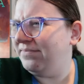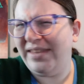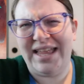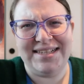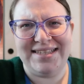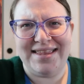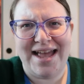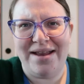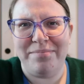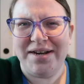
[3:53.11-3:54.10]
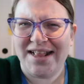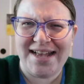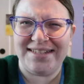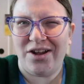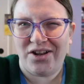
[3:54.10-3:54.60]
Less than that, but it
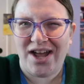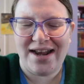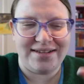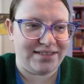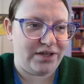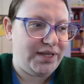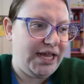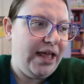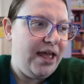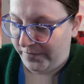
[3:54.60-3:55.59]
has gone kind of slowly.